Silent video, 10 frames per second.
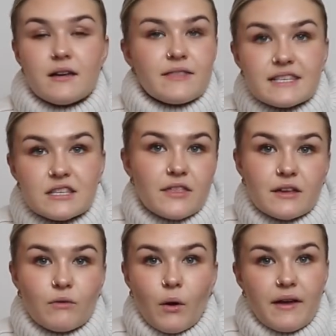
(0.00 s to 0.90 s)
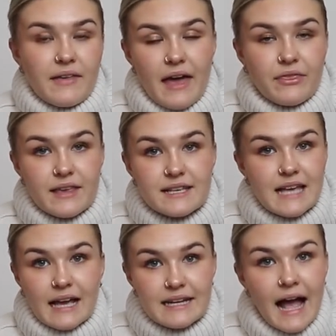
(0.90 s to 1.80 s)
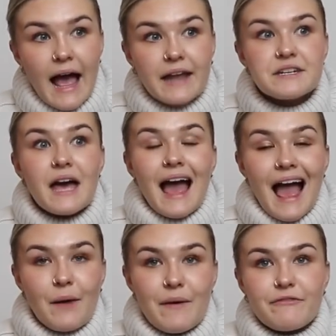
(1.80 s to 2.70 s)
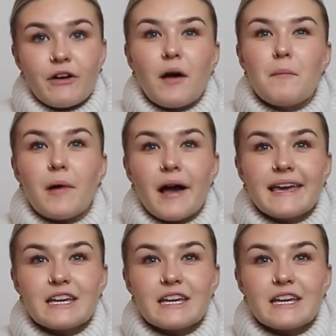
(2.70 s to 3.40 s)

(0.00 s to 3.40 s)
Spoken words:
there's nothing wrong with getting things second hand. However, my